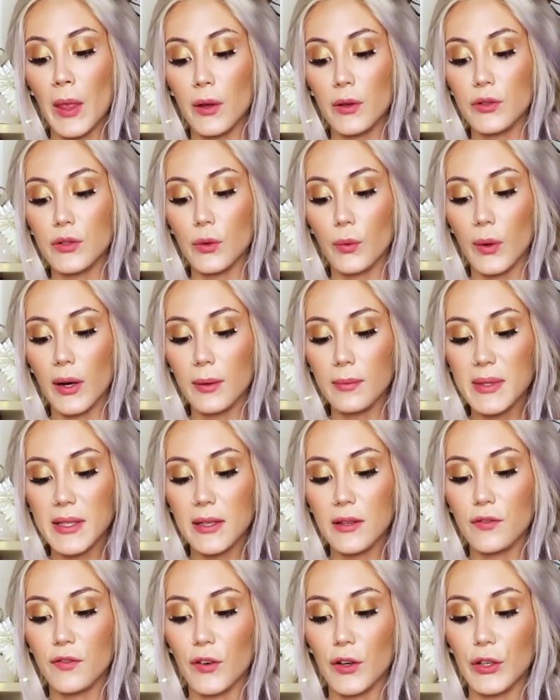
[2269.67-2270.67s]
So what I'm
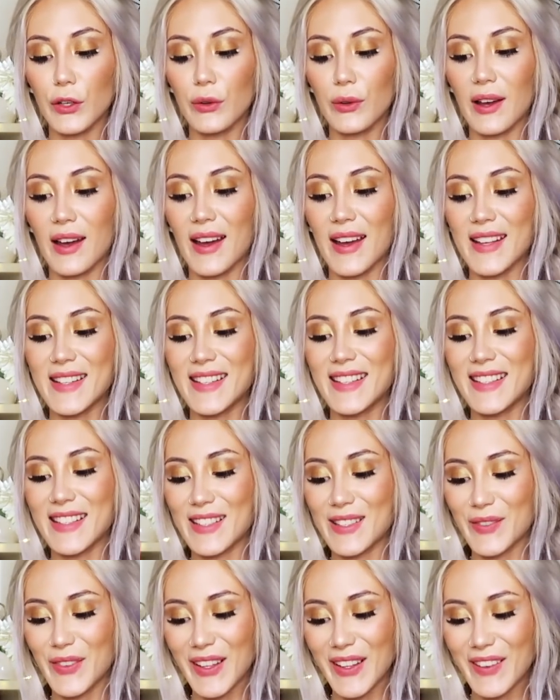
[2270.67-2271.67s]
seeing for you guys is,
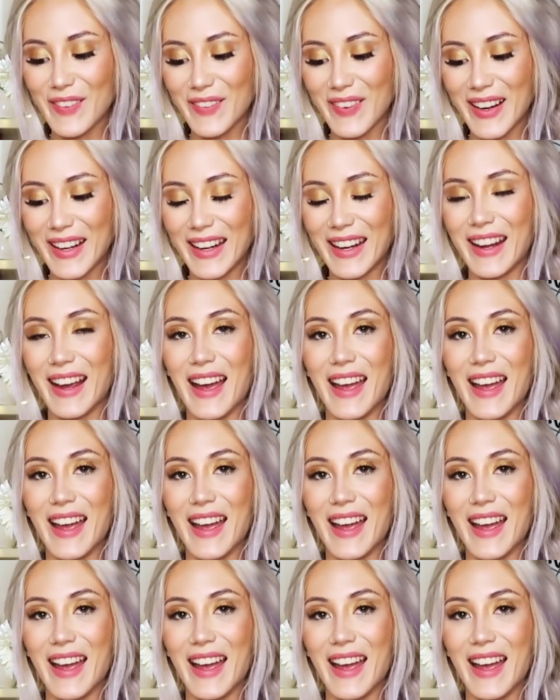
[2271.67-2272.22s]
it's really funny.